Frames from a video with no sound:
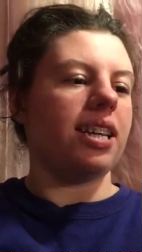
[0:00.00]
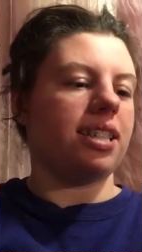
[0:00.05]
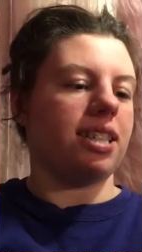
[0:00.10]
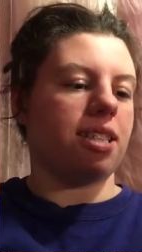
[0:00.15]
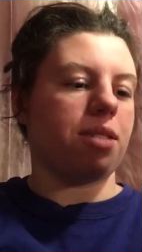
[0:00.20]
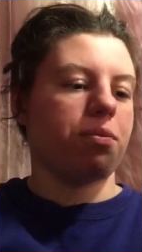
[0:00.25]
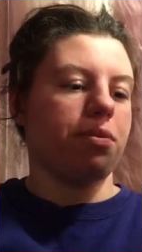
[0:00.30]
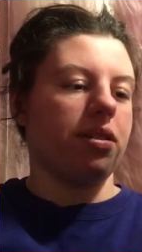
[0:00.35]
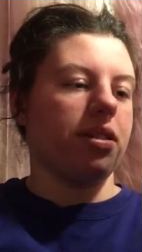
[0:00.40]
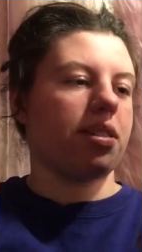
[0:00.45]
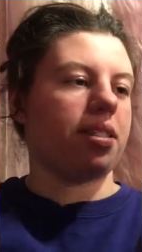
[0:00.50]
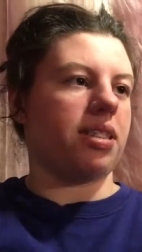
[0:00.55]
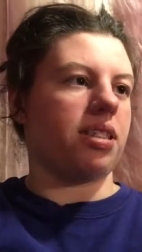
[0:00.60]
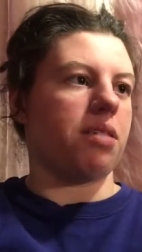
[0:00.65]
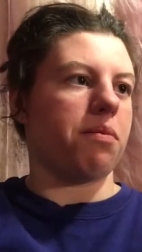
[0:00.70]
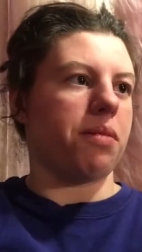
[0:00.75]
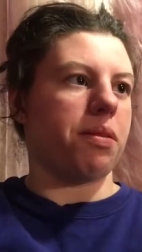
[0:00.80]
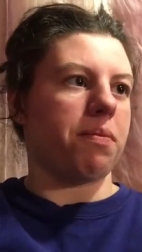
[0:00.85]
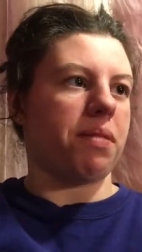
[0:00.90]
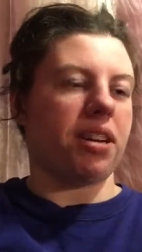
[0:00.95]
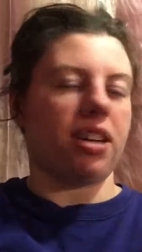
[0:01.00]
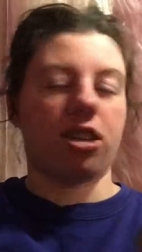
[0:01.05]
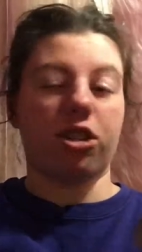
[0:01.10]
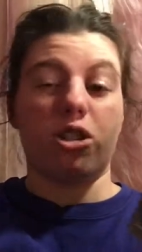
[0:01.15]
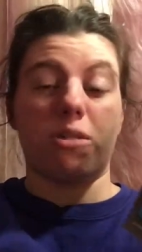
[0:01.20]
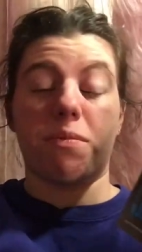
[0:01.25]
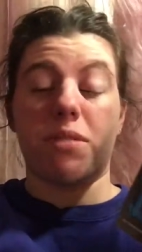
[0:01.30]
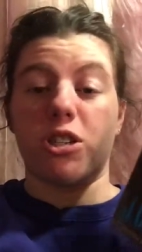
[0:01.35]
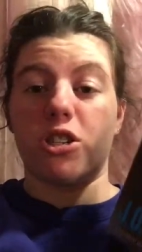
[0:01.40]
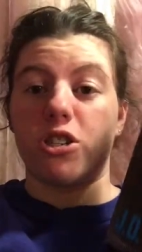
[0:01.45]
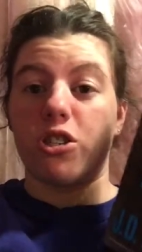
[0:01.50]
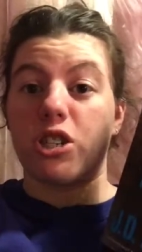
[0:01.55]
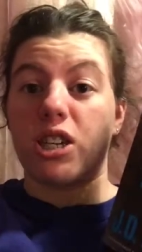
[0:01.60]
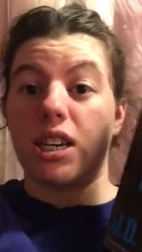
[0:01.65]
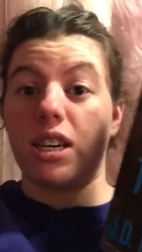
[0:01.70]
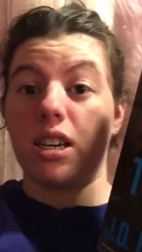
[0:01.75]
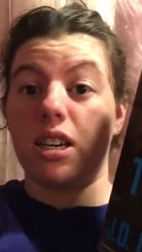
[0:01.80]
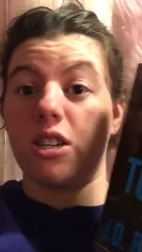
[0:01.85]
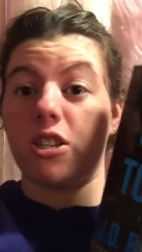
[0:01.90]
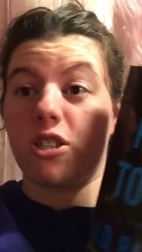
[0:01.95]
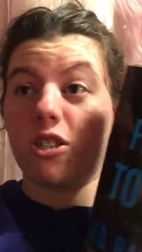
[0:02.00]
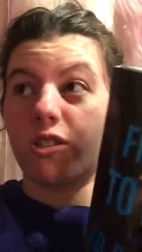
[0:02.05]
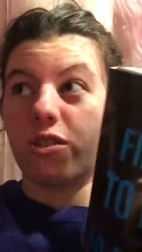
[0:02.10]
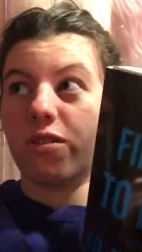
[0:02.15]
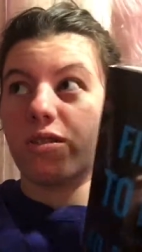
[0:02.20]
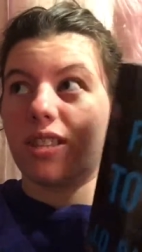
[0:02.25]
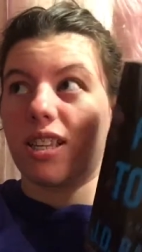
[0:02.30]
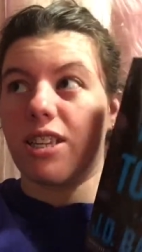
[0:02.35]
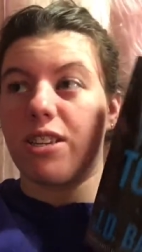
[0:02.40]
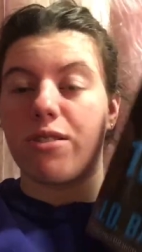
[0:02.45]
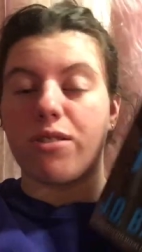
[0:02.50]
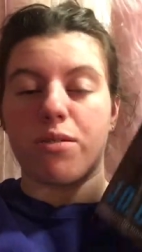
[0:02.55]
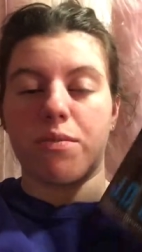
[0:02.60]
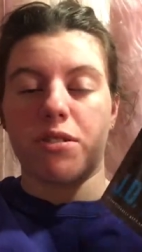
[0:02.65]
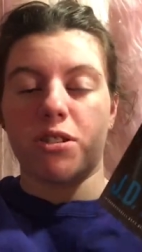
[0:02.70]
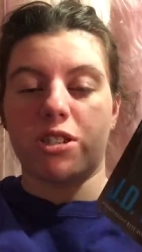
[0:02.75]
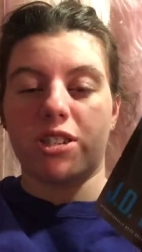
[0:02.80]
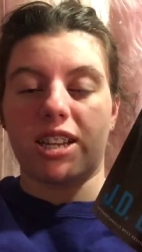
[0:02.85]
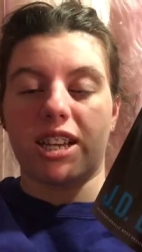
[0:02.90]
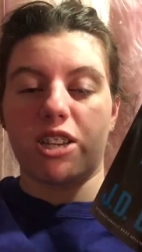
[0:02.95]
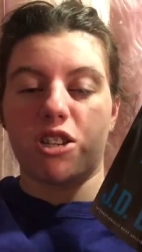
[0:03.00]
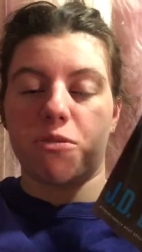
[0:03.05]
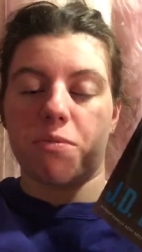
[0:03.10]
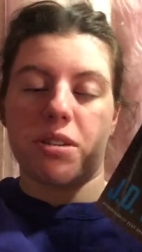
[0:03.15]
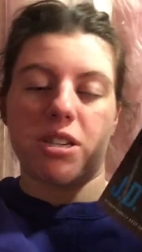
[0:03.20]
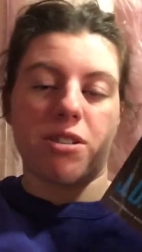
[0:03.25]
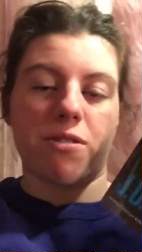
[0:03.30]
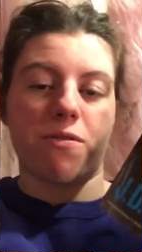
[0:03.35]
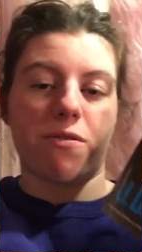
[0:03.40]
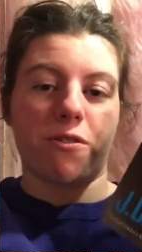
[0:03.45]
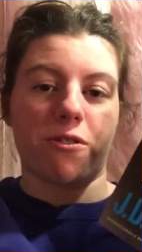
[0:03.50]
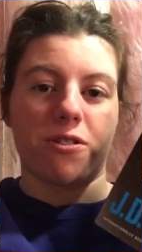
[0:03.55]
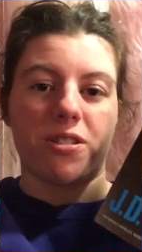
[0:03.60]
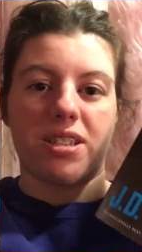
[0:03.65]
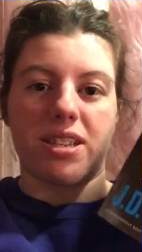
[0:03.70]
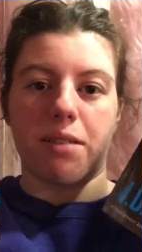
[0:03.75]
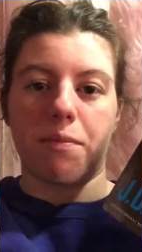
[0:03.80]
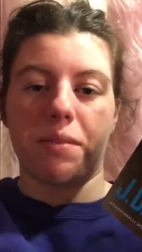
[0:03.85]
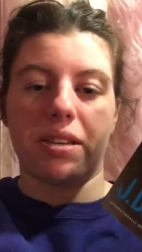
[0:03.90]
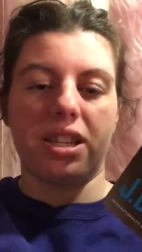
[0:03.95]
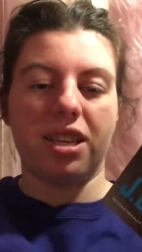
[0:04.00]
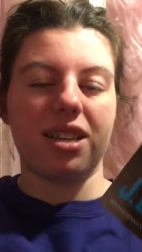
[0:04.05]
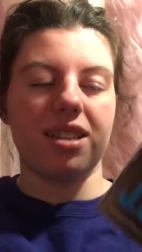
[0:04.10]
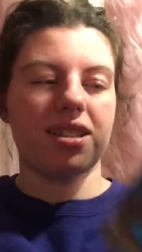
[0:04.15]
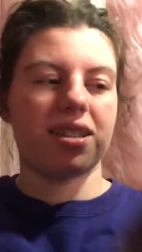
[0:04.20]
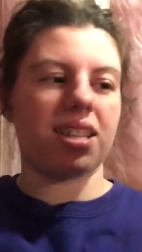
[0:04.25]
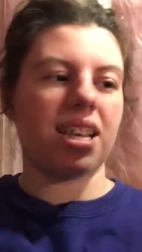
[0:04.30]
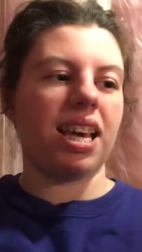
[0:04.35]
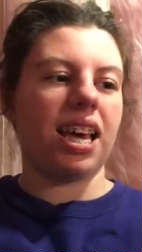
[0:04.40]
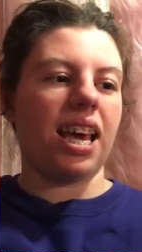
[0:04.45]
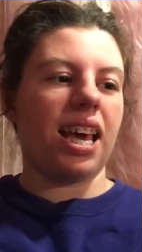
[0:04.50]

This was sent to me by HMH. So thank you so much to HMH for sending me this.